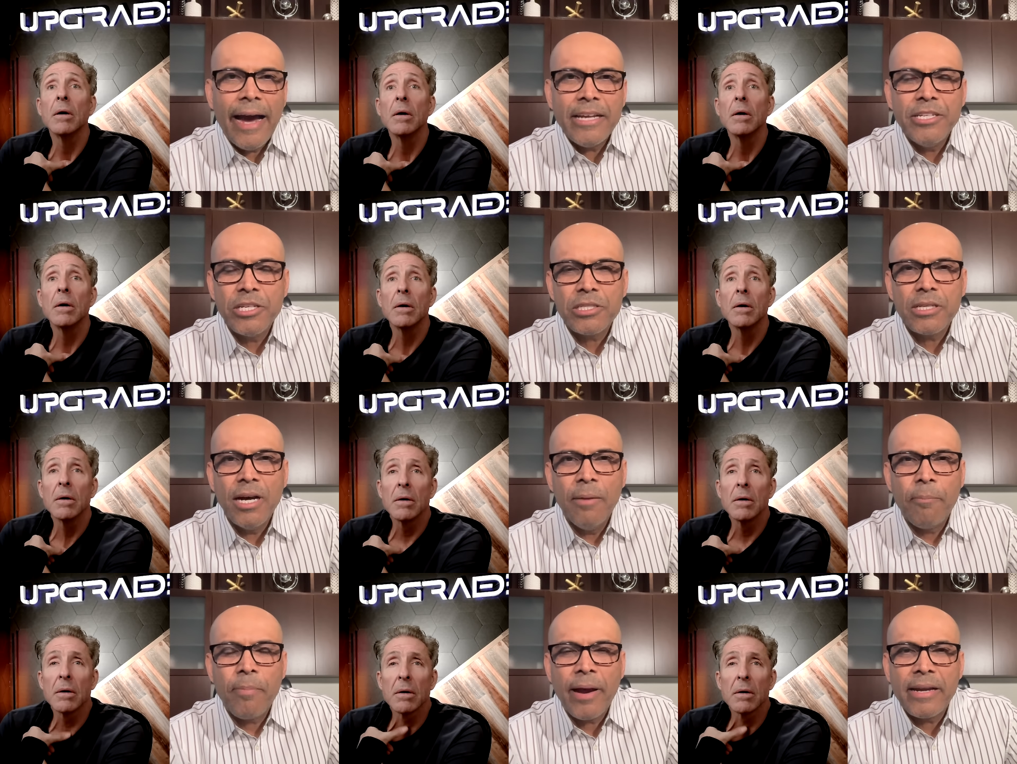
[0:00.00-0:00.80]
Speaker 1: I just
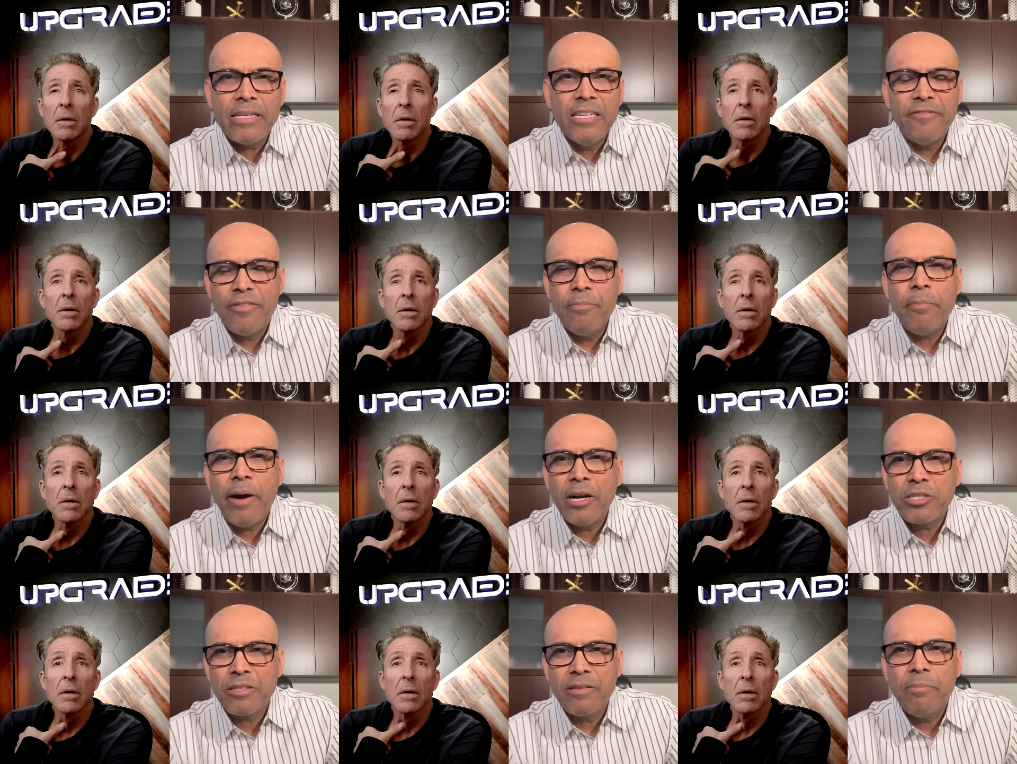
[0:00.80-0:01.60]
apply different
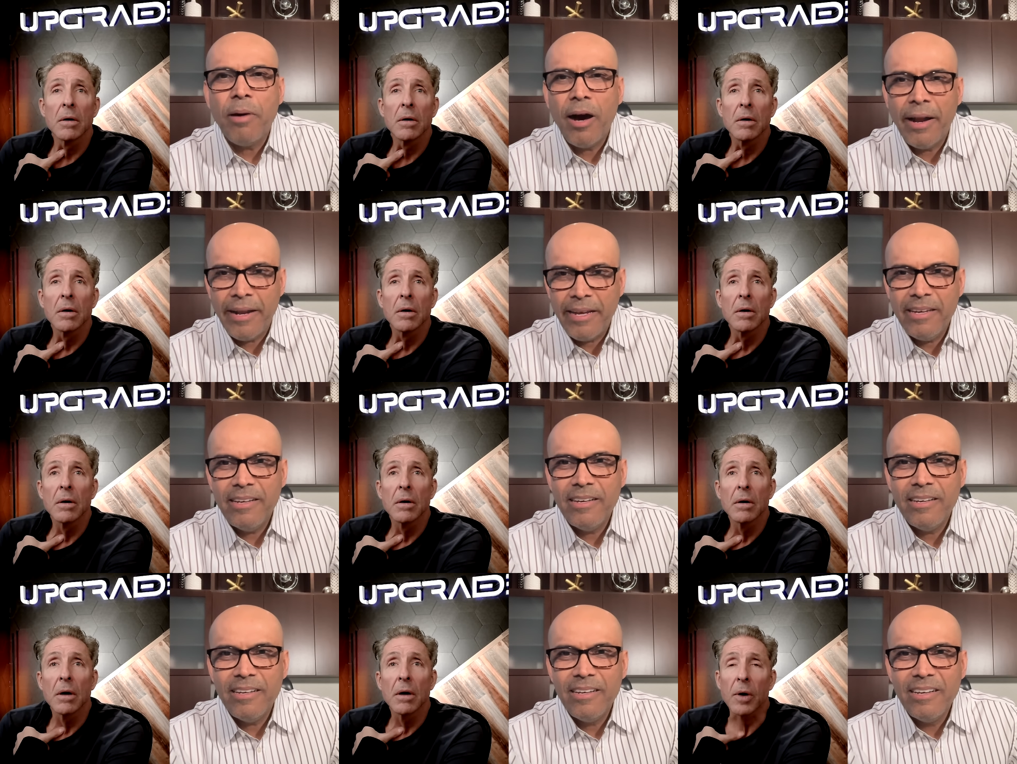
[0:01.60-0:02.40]
parts of the body.
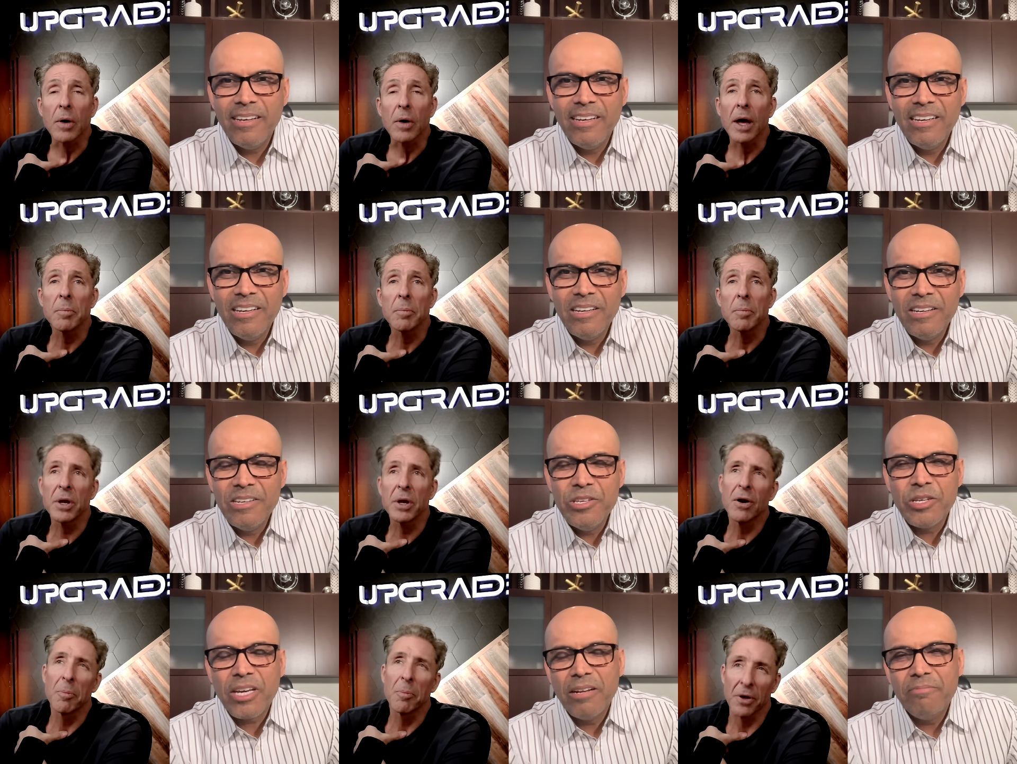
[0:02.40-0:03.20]
Speaker 2: Okay. But you
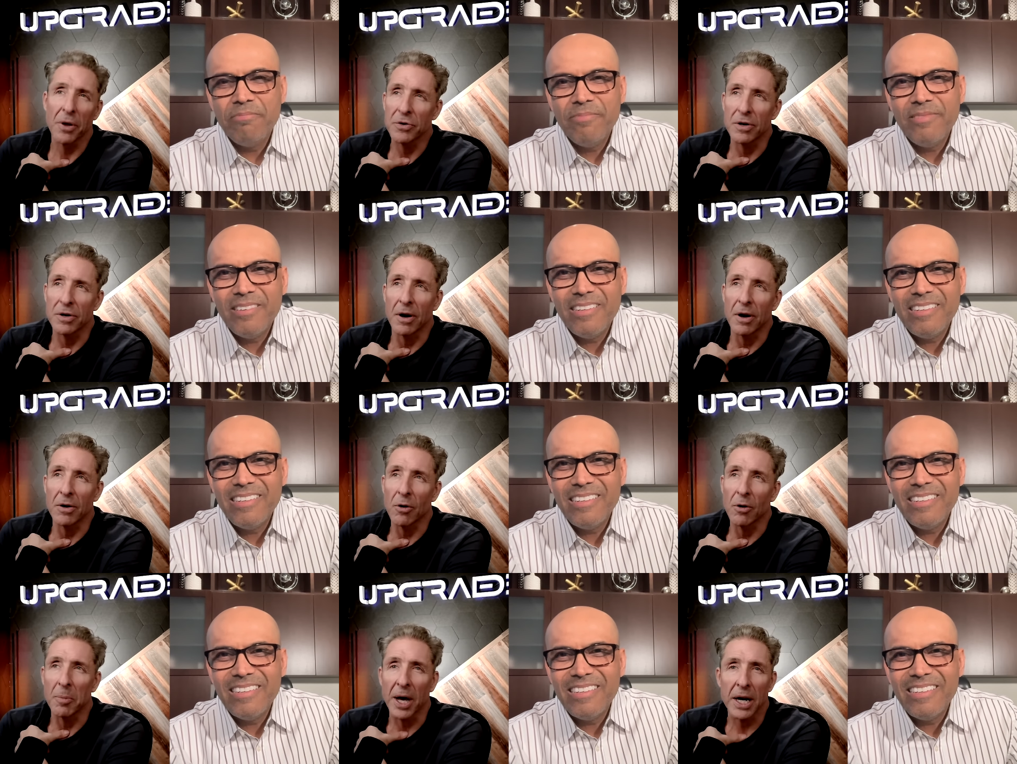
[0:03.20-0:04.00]
don't because
Speaker 1: put lotion on your
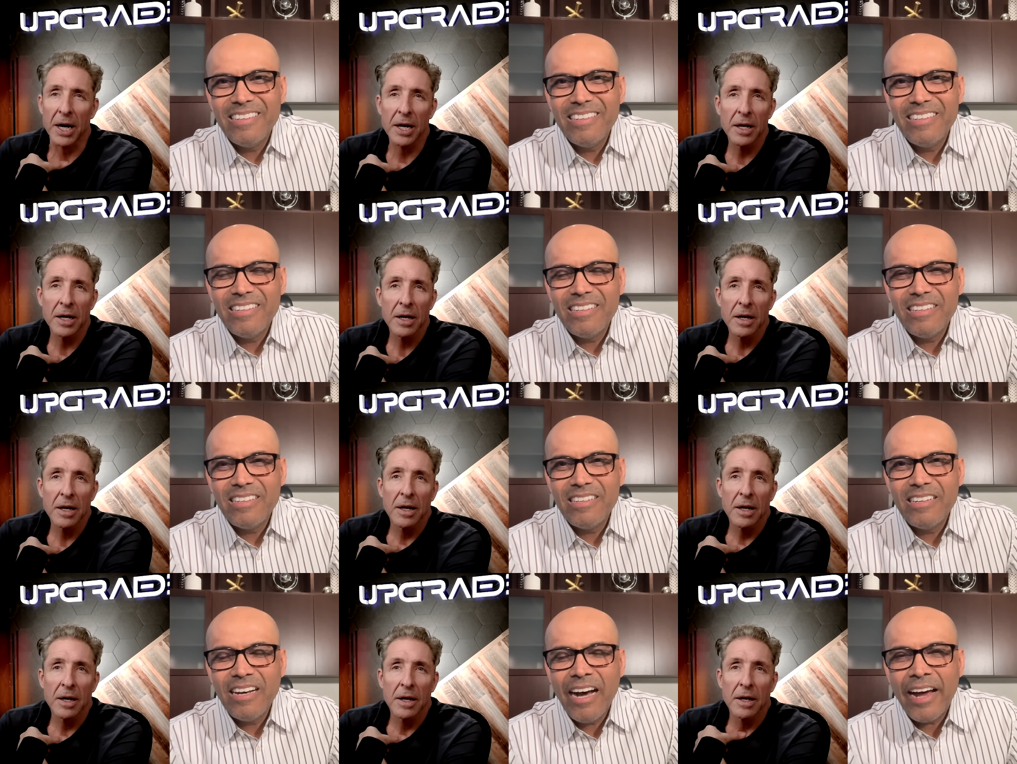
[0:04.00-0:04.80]
whole body.
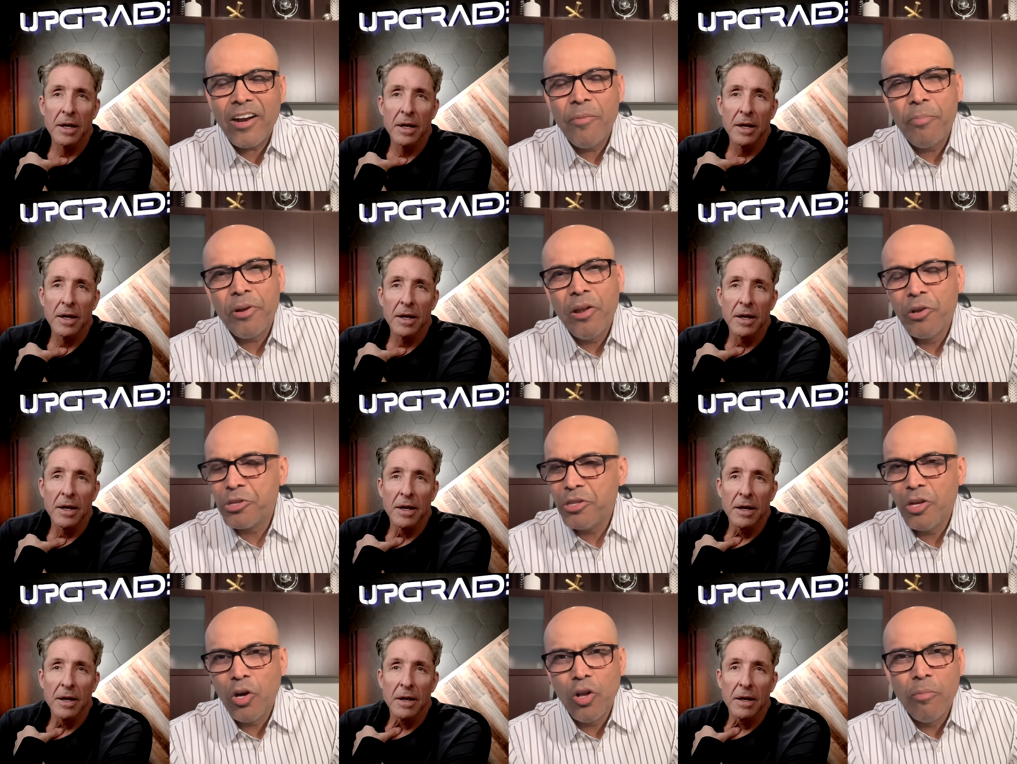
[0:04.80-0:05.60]
I don't put lotion on
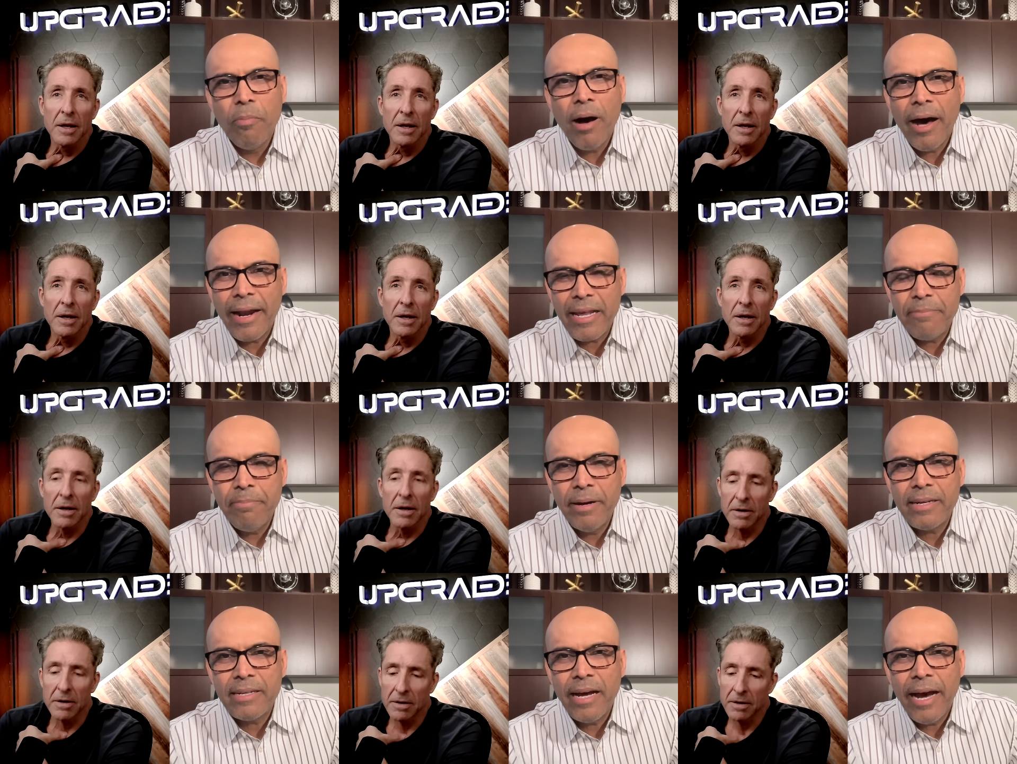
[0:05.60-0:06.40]
the whole body,
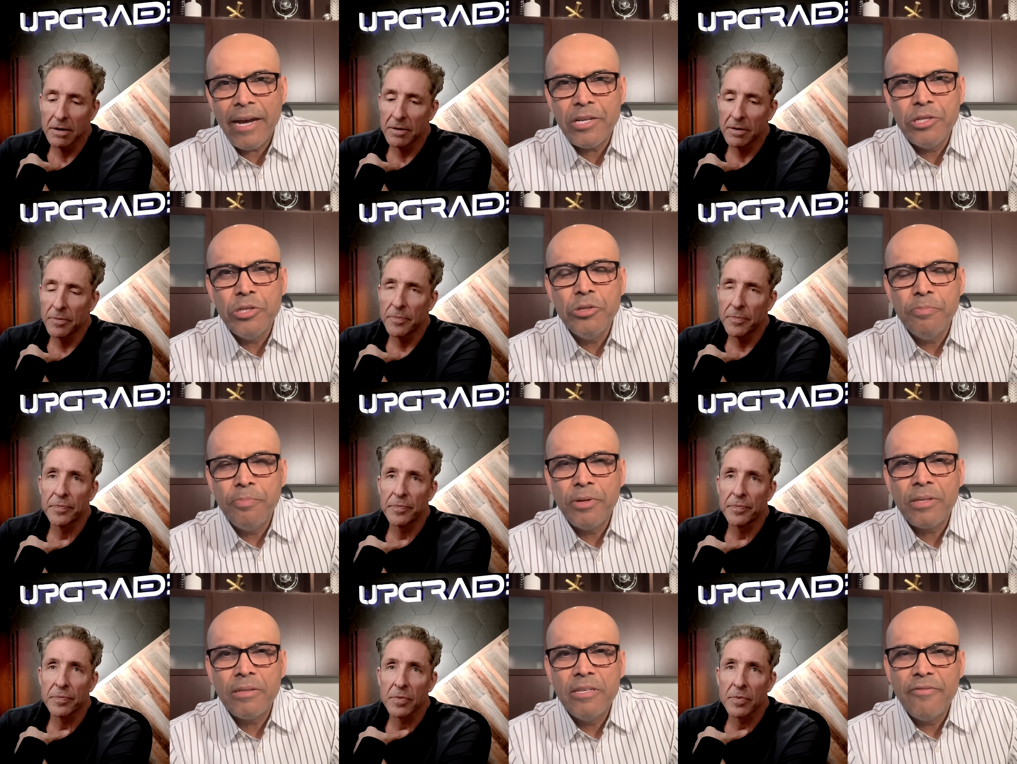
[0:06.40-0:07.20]
but I do
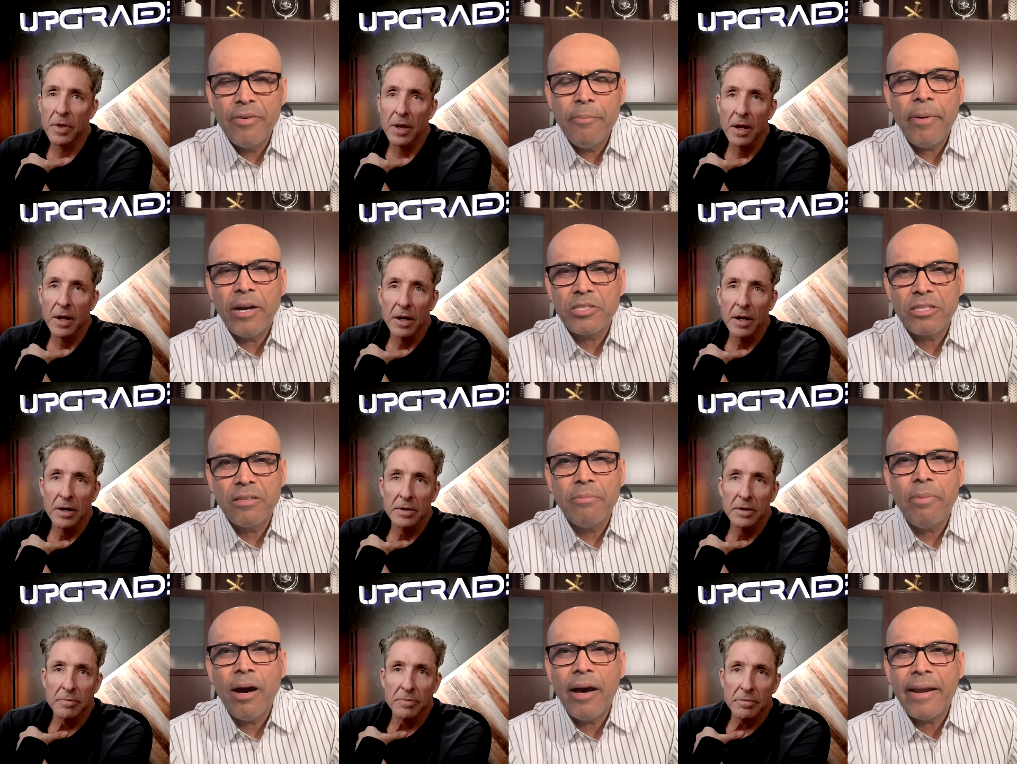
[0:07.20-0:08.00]
put different parts of the
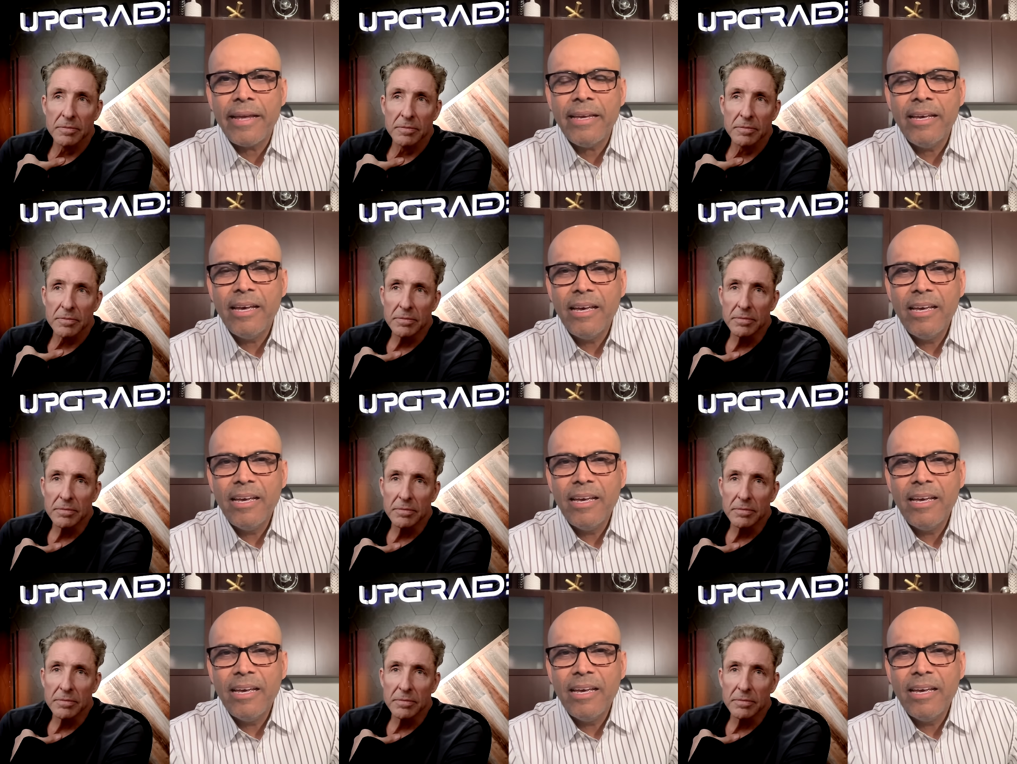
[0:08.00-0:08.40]
body.